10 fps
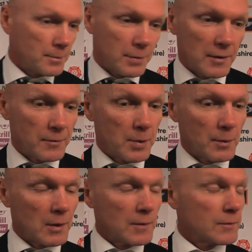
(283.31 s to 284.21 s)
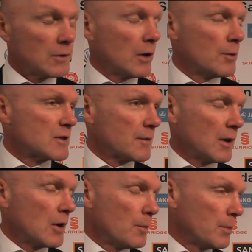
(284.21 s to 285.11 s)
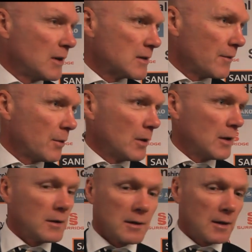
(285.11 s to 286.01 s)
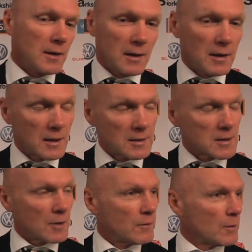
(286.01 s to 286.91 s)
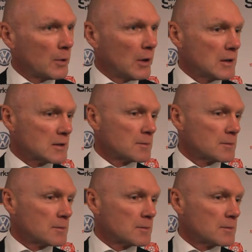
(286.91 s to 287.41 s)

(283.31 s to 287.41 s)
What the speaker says: But if people, you can't please everyone, and that's how football is.